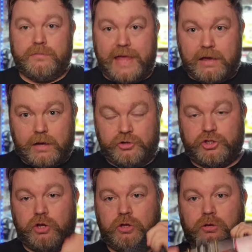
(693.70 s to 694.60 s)
Now I'll
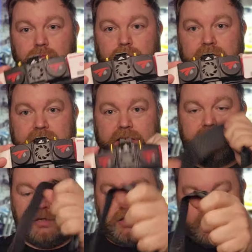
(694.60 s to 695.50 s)
show you
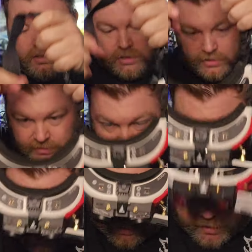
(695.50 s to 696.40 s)
the
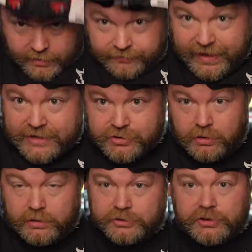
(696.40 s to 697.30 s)
uh, Fat
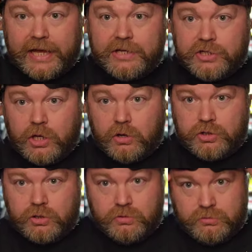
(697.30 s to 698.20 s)
Sharks
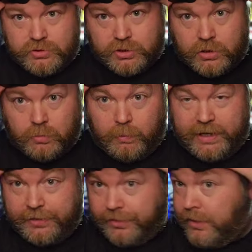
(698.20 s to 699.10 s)
HDO2s
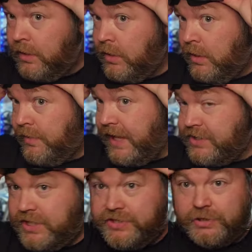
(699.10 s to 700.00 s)
with the
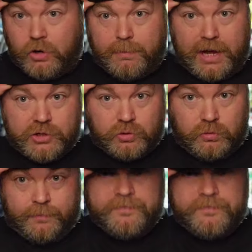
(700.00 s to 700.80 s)
HDZero module.